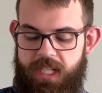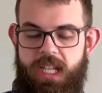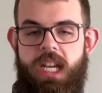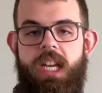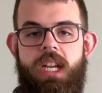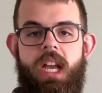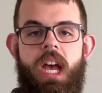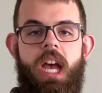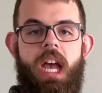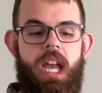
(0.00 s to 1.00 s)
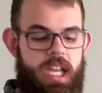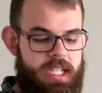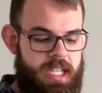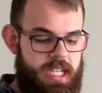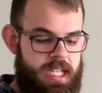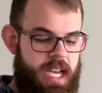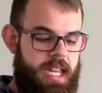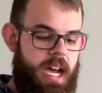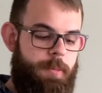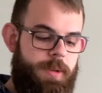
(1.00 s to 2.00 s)
He is the
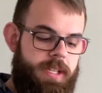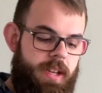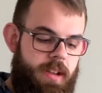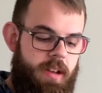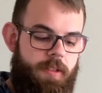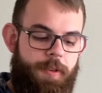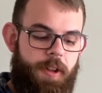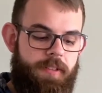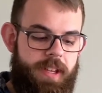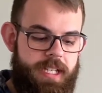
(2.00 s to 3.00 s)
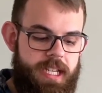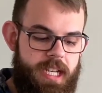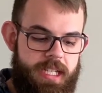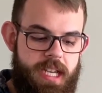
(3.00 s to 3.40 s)
exact opposite of all of these things.